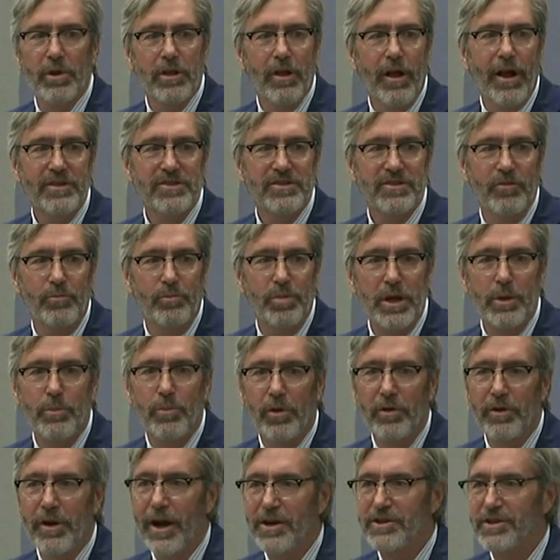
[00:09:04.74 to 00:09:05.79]
with lots of
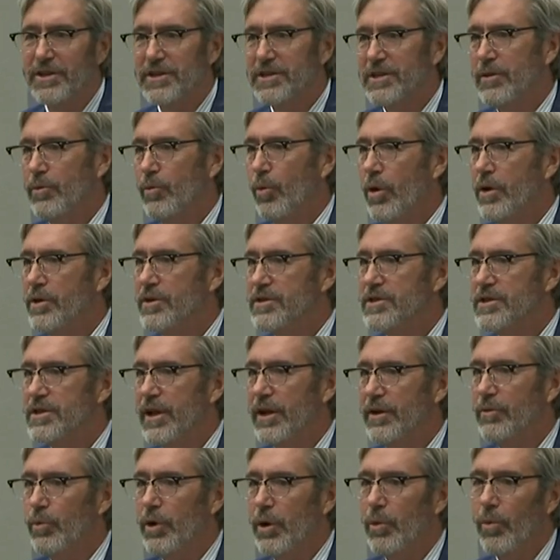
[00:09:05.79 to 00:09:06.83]
people, not just the ones
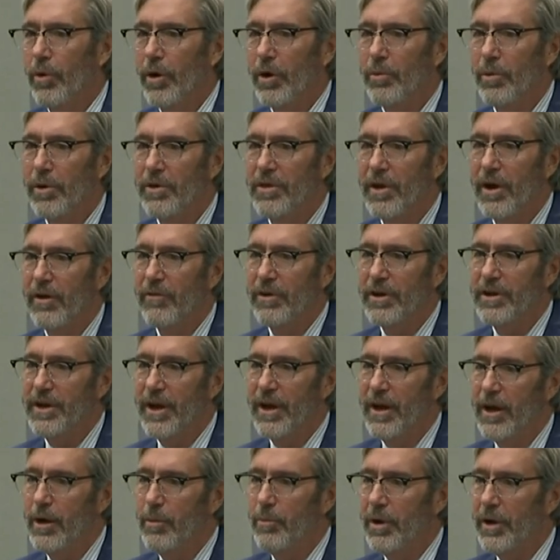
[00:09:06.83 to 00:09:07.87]
that we work with every
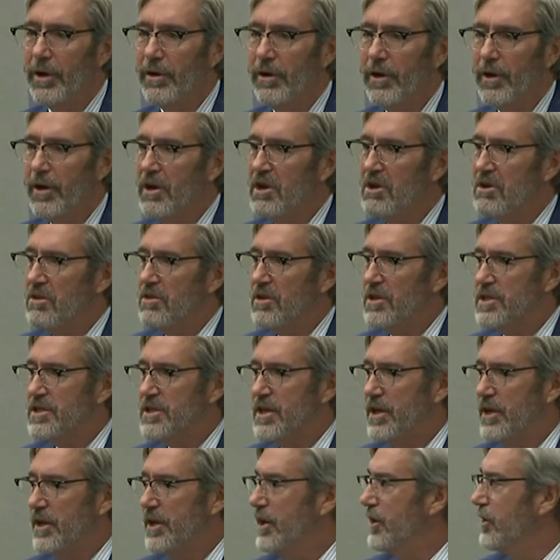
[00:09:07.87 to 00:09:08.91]
day, but the
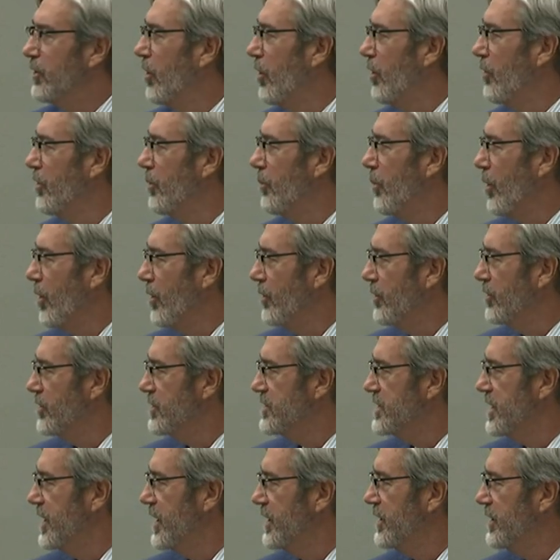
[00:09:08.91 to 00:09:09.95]
city and all the
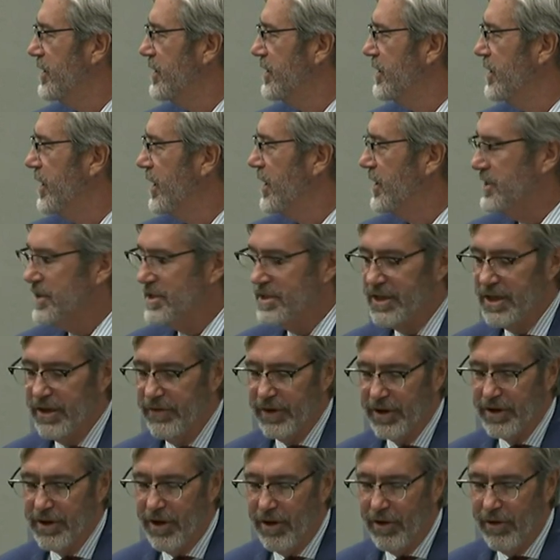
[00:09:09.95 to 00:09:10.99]
partners that, that
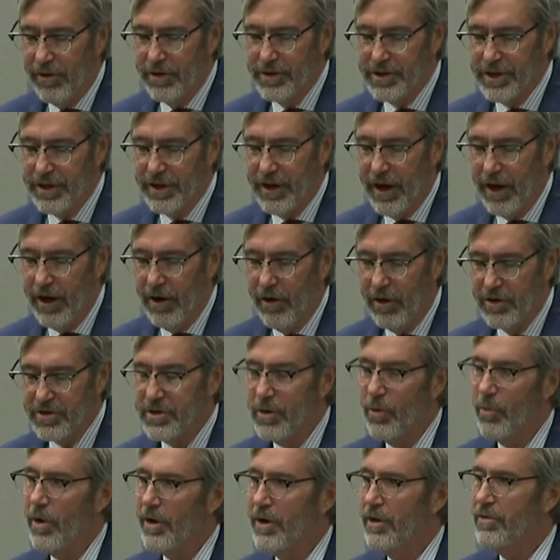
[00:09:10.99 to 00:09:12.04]
Steve acknowledged. And I
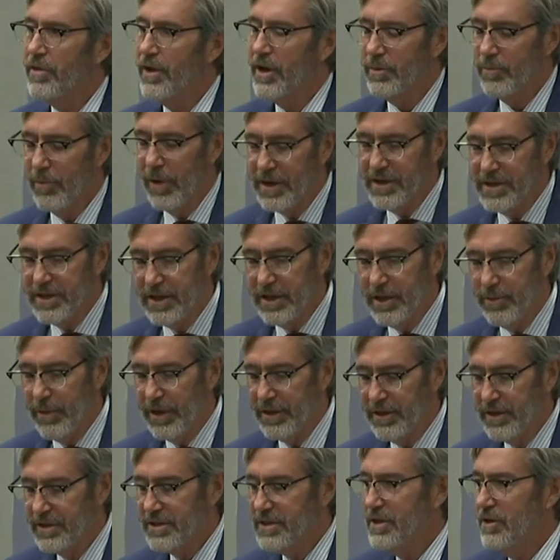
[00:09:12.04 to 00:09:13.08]
also want to thank my team
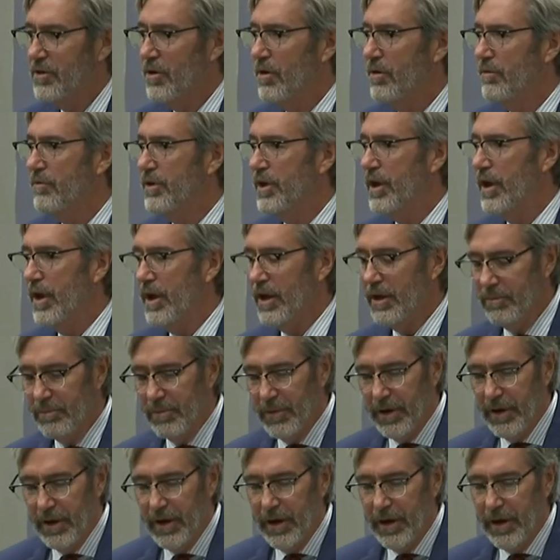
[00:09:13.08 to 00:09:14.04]
at the CRVA